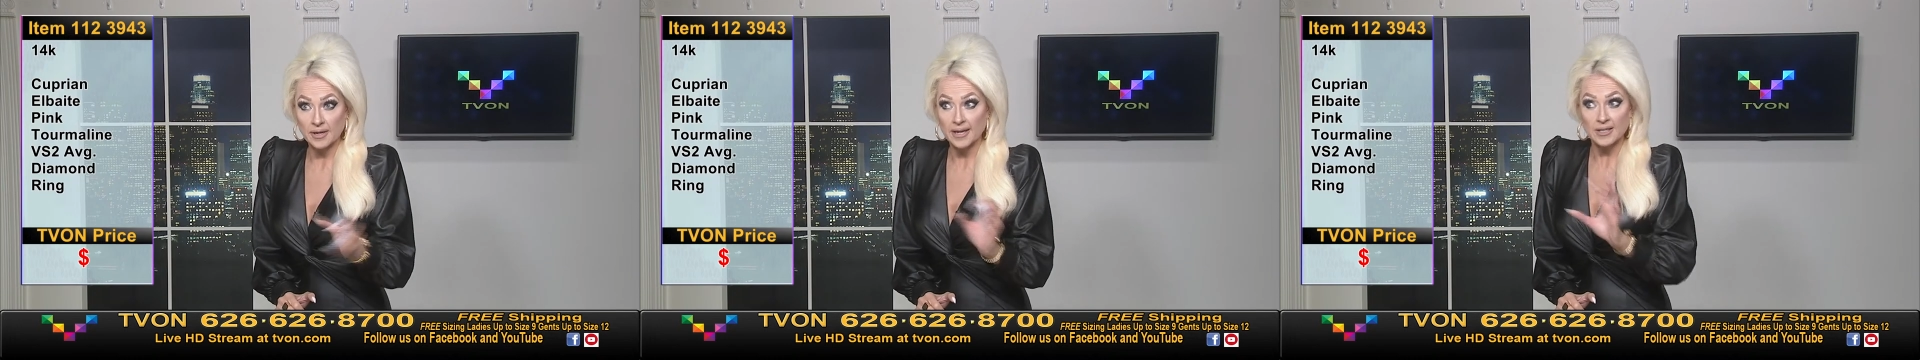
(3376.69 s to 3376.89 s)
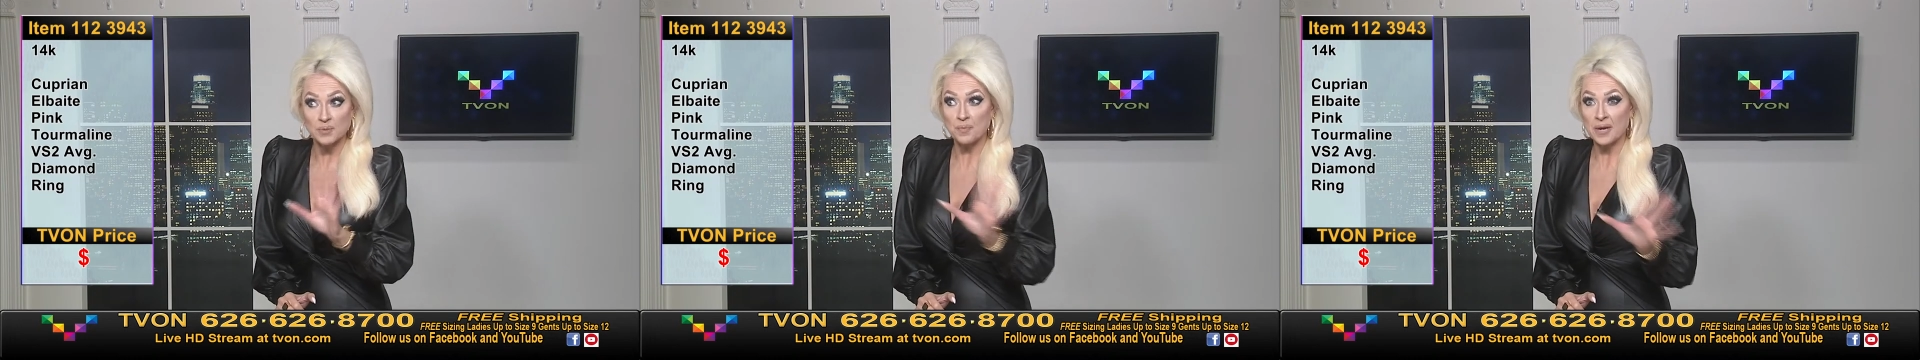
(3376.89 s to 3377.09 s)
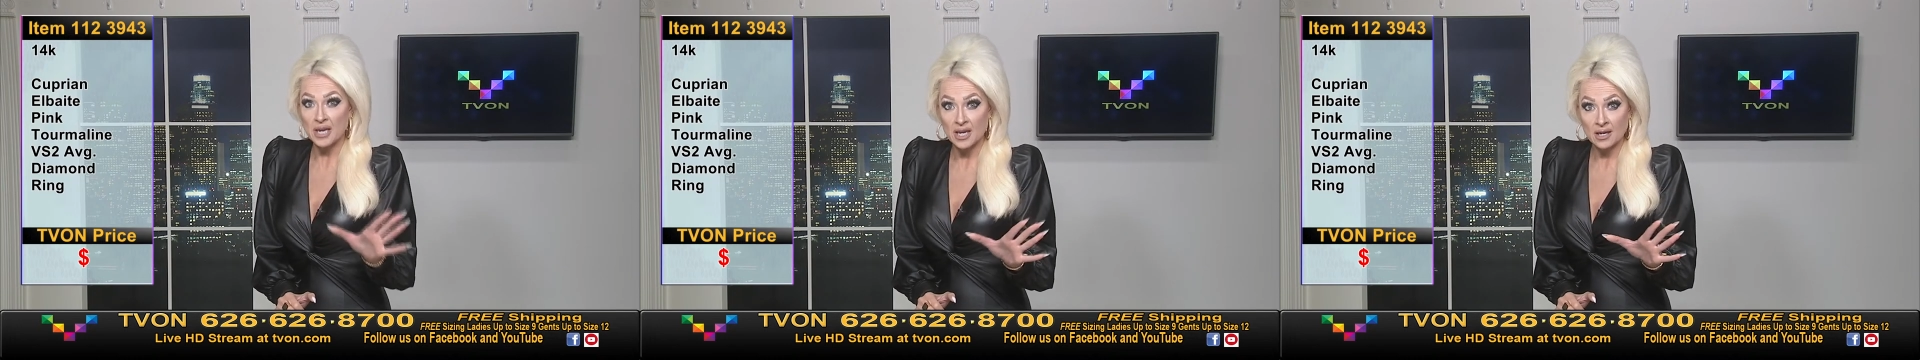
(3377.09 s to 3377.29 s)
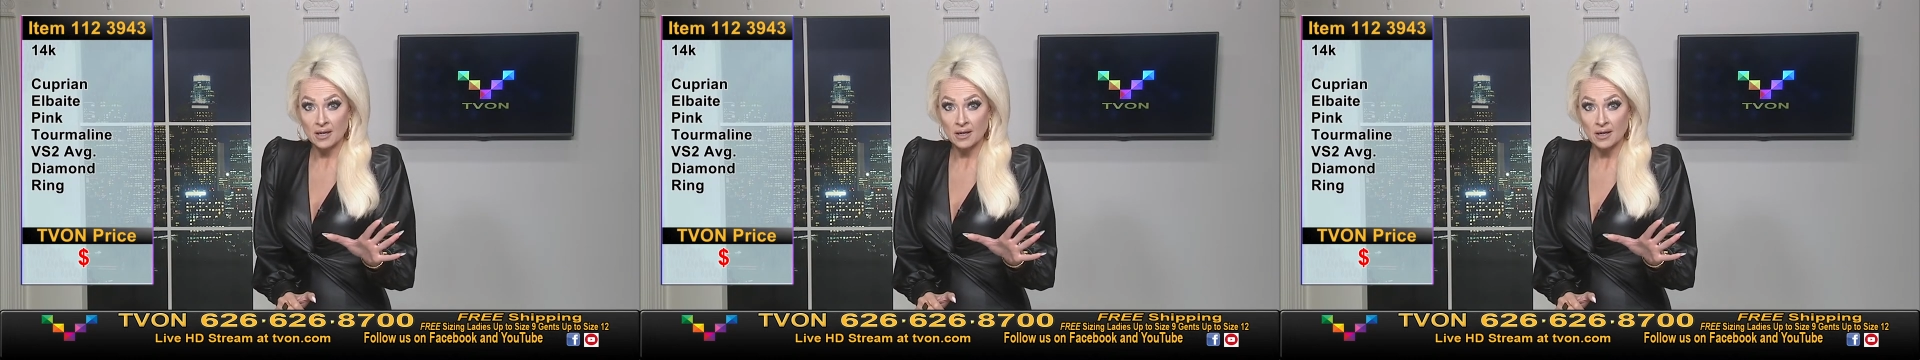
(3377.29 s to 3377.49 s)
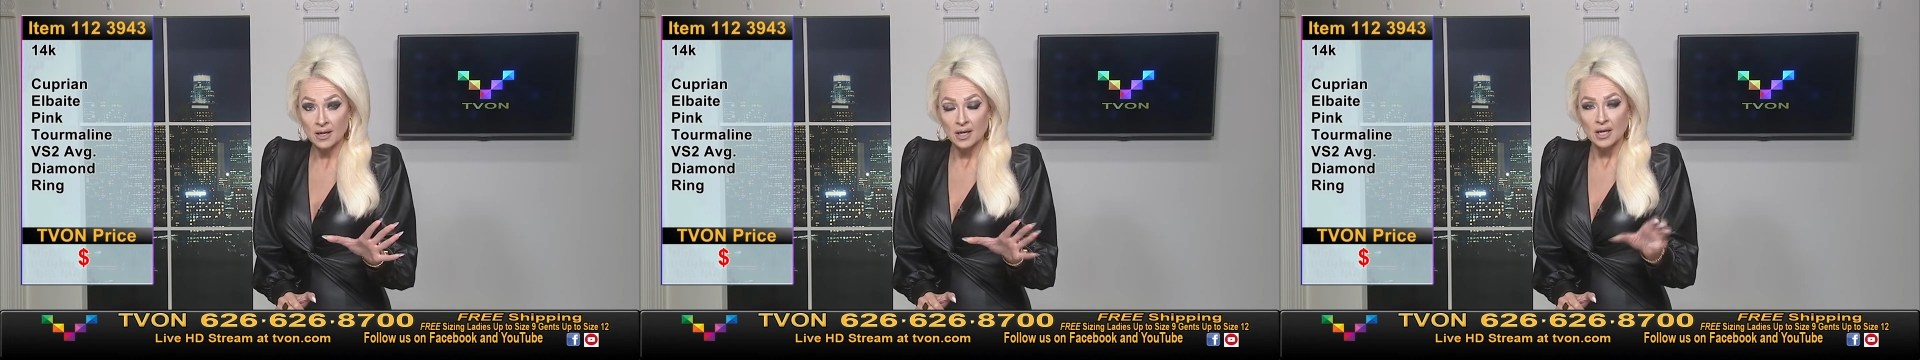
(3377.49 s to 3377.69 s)
It's pink,
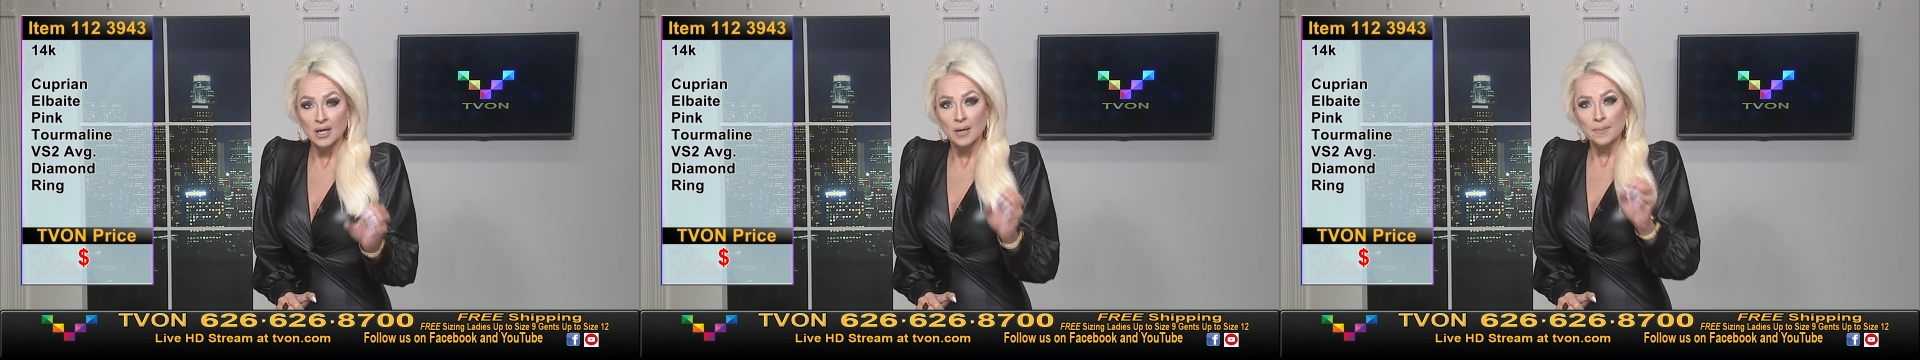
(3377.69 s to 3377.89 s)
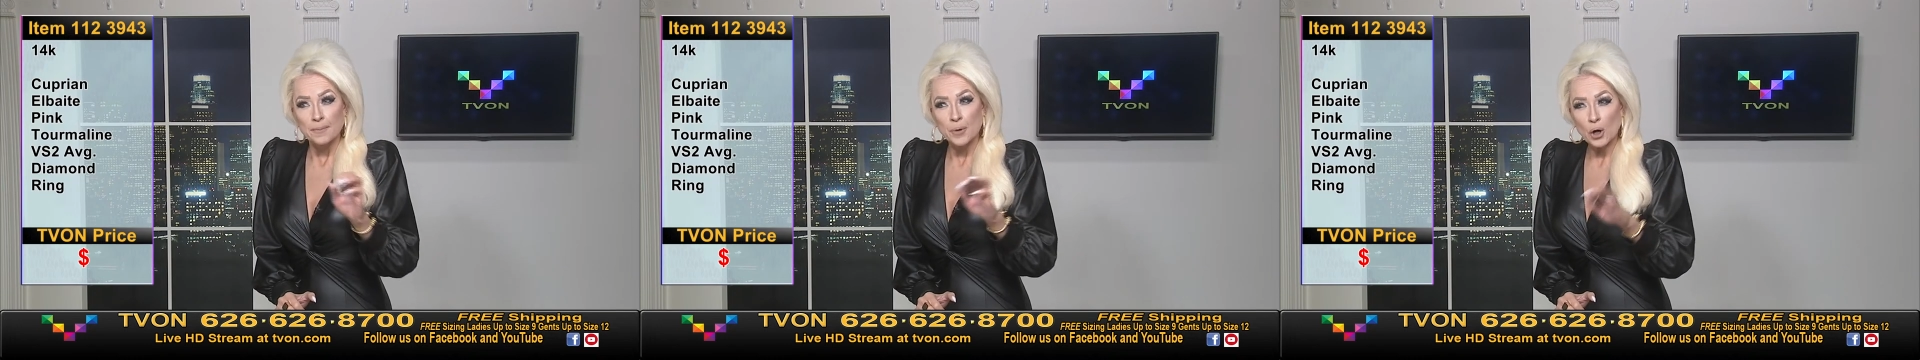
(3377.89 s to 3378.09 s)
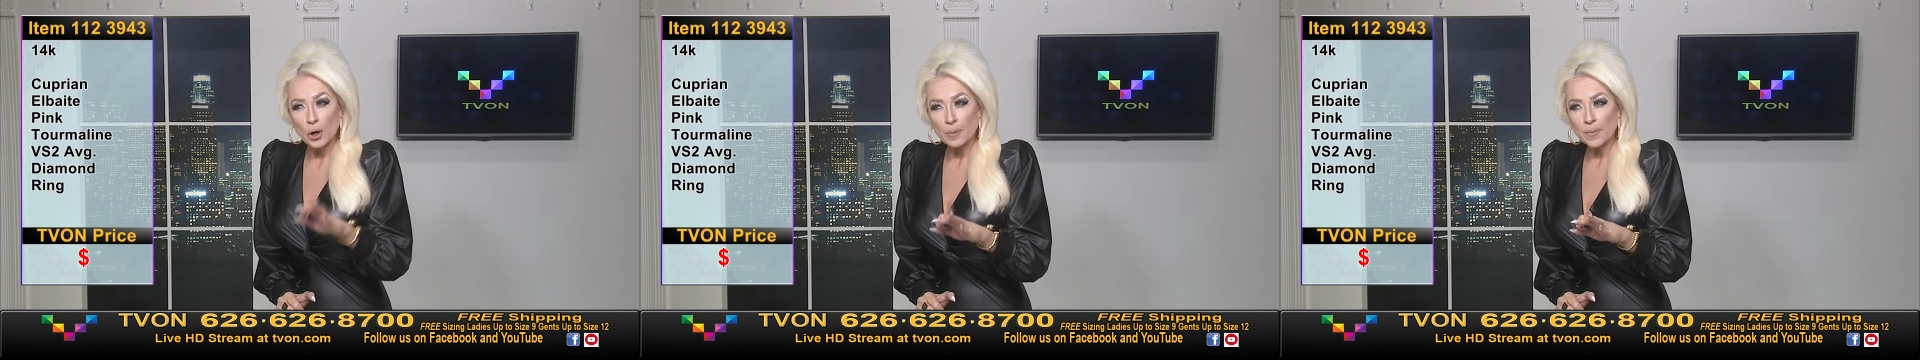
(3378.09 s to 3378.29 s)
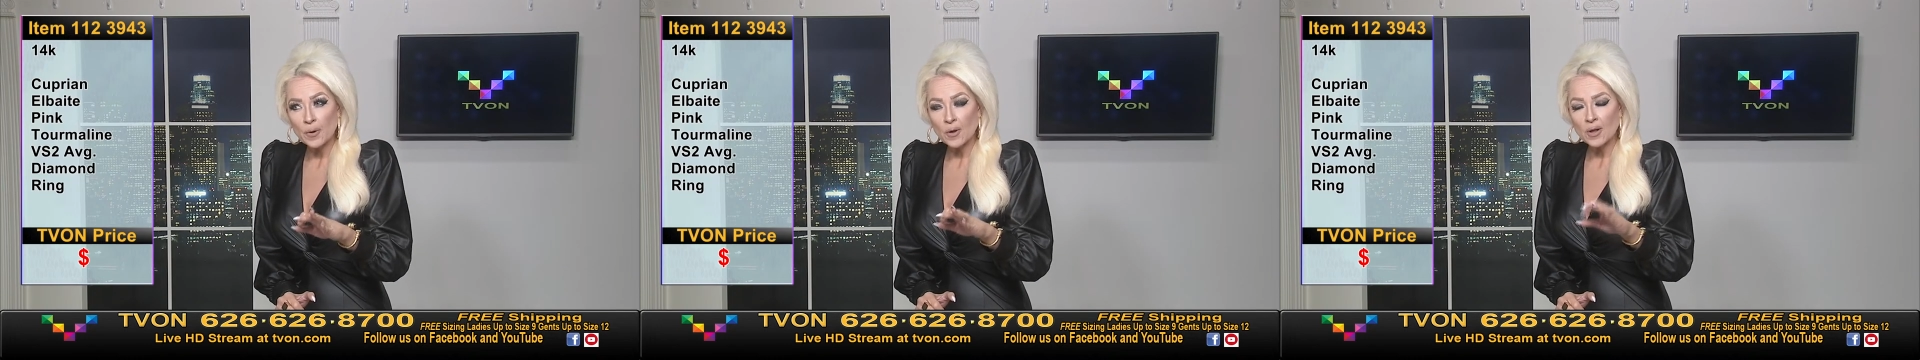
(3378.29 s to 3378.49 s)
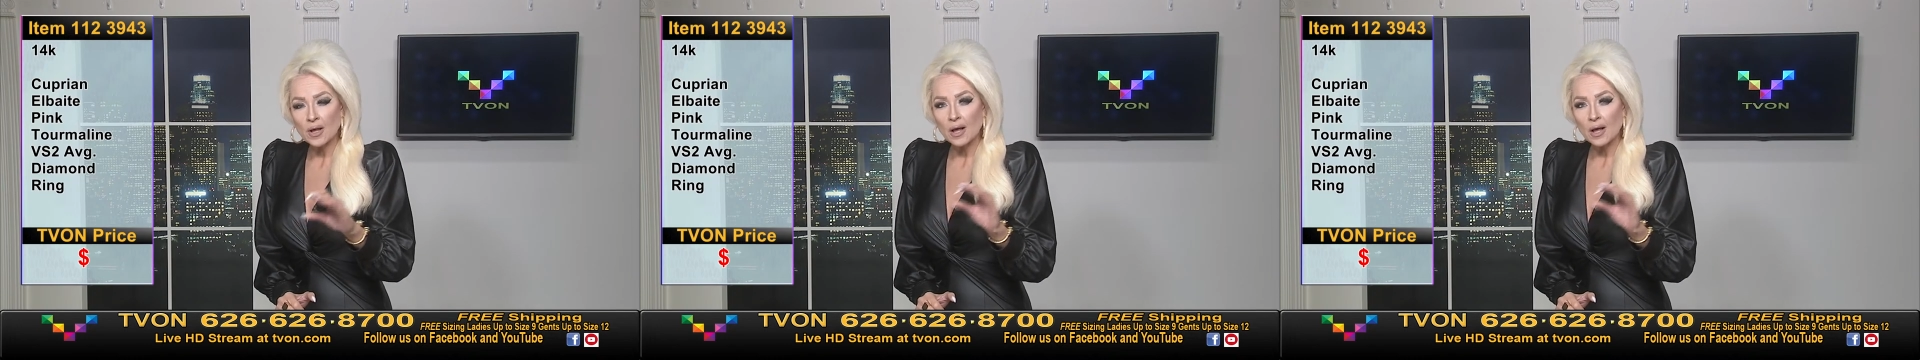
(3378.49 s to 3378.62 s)
purple,